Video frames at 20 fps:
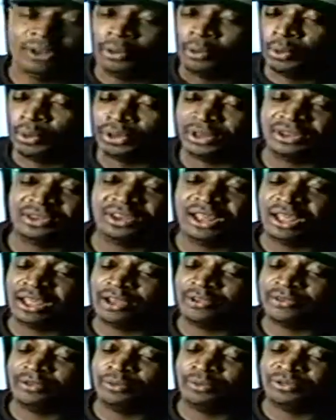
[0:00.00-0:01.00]
I wanted to take
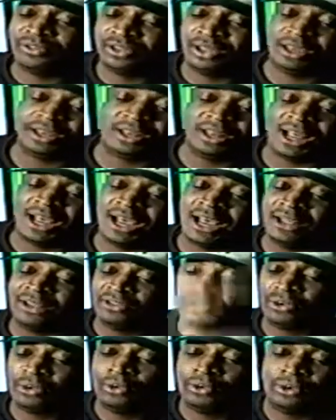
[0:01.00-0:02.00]
it from St.
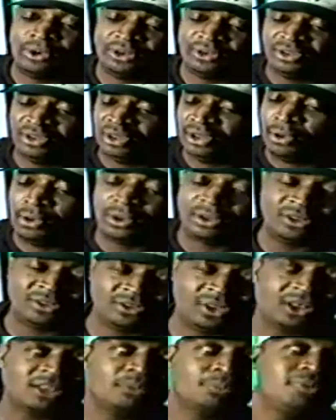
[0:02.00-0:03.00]
Ives on to all these
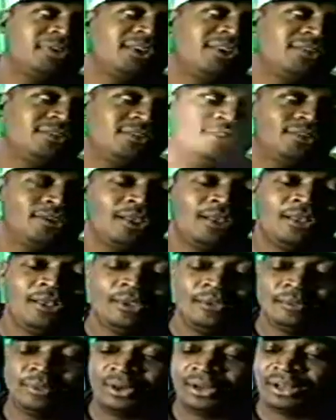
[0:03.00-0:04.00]
other places.
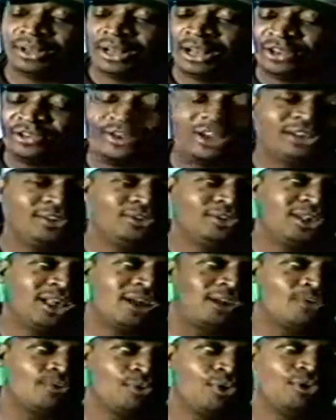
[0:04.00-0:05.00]
But I try to do
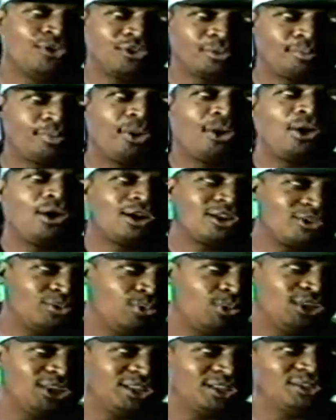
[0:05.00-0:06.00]
like a Rosa Parks
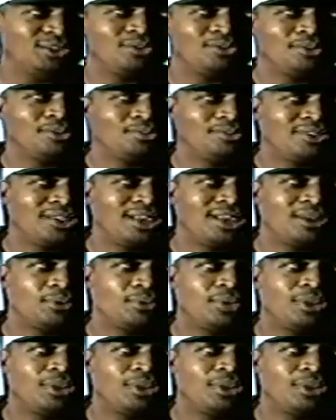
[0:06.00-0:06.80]
with it, you know what I'm mm, saying?